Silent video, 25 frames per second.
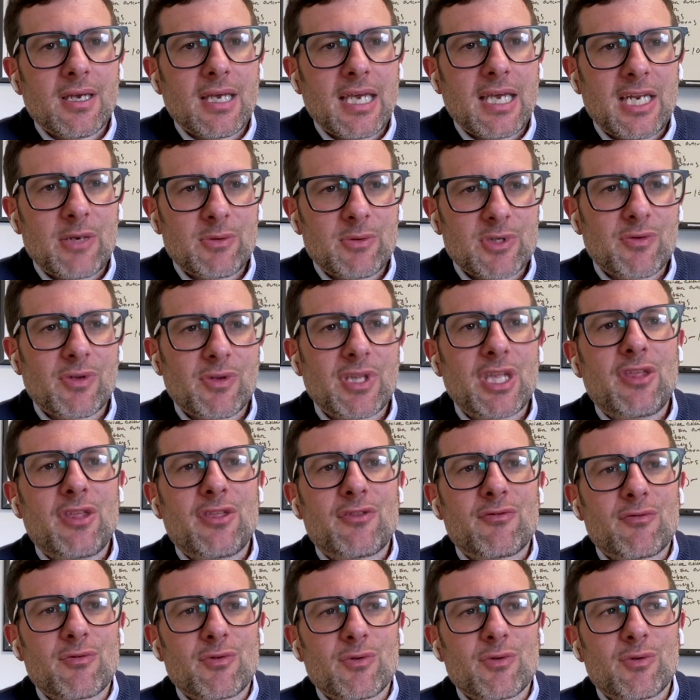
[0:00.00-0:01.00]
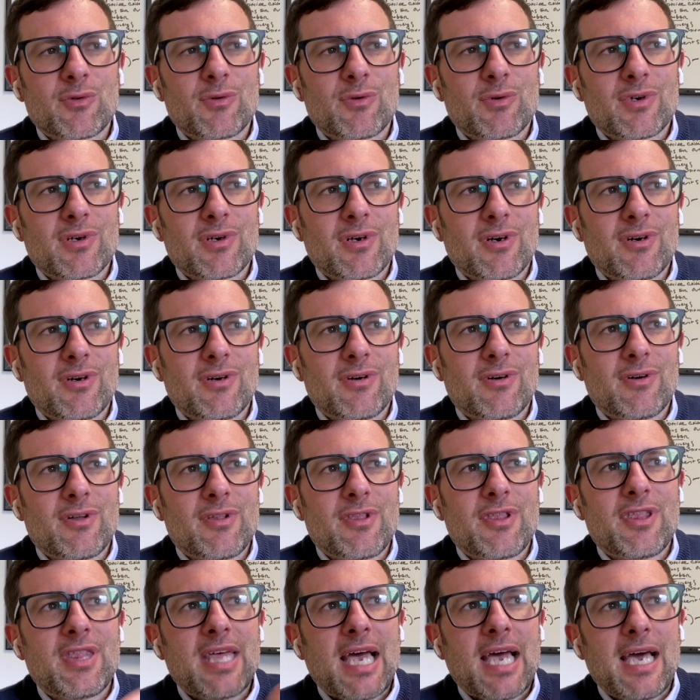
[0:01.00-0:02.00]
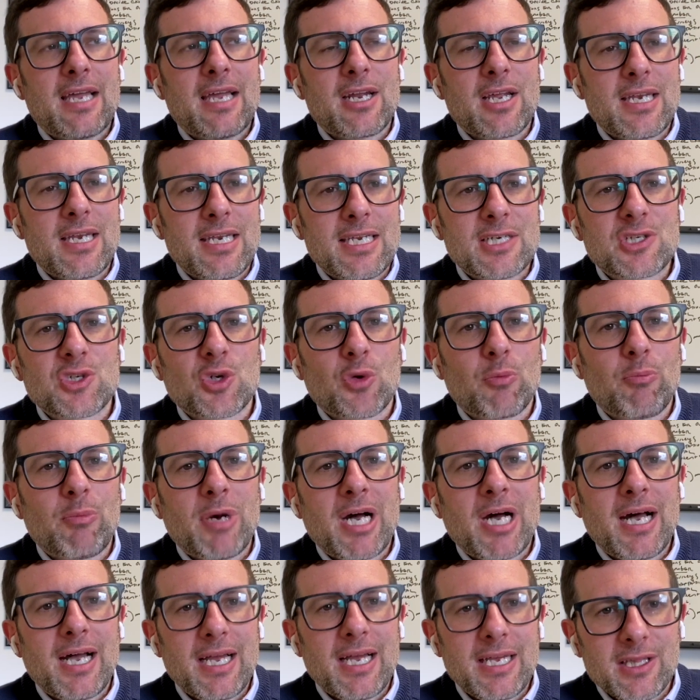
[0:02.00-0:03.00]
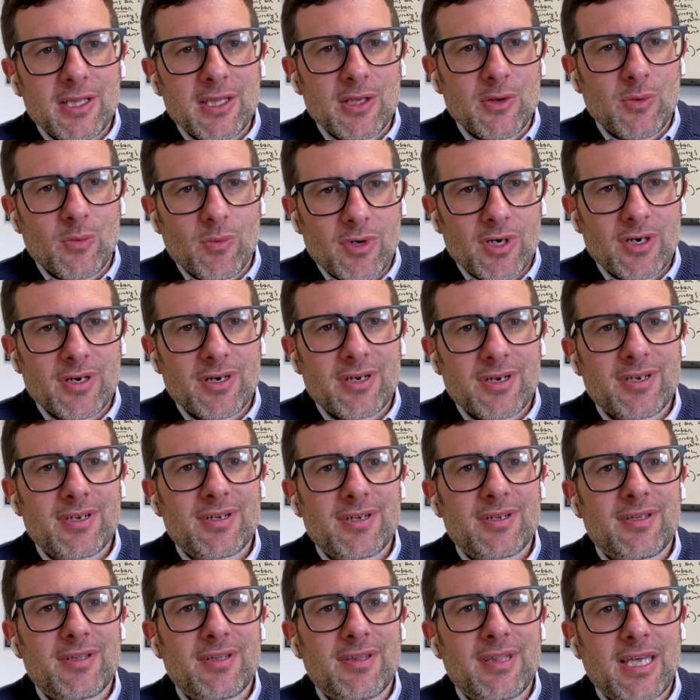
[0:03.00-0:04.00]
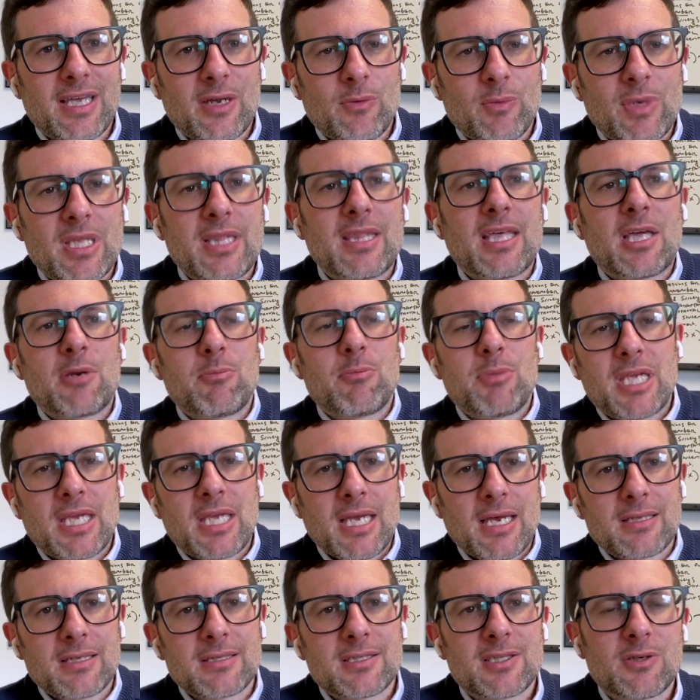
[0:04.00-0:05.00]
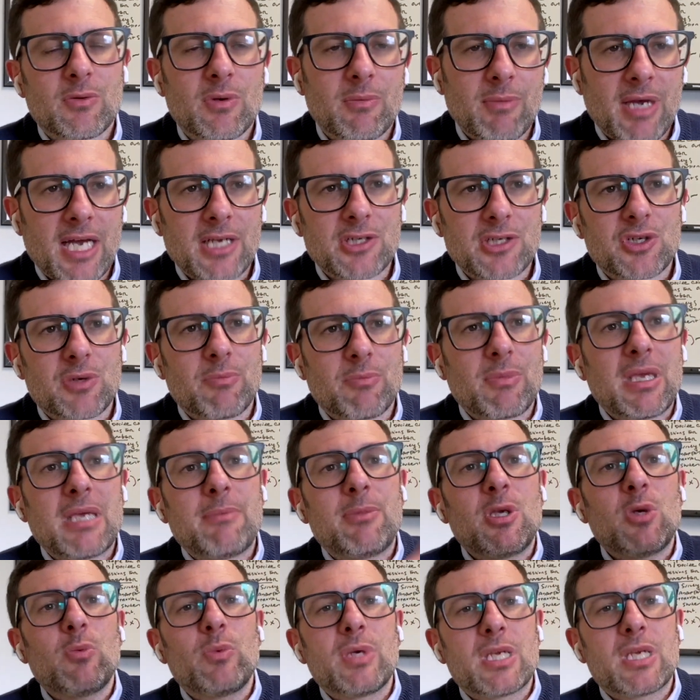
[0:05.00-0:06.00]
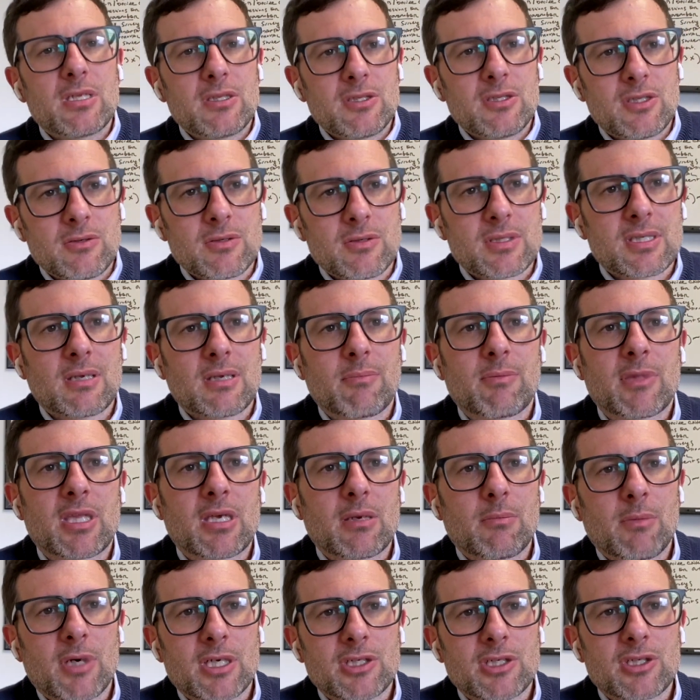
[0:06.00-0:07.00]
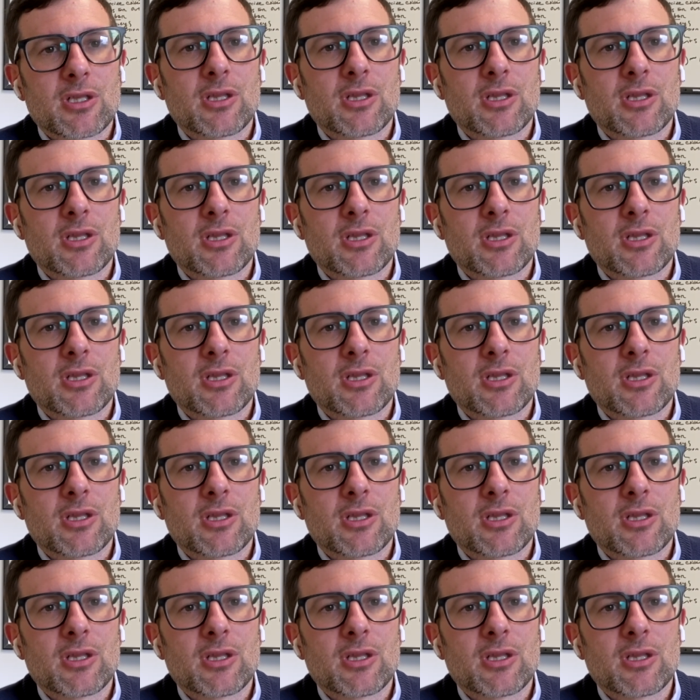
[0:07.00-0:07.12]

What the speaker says: And it was really through that initial pilot work that we then began to imagine maybe we can do something much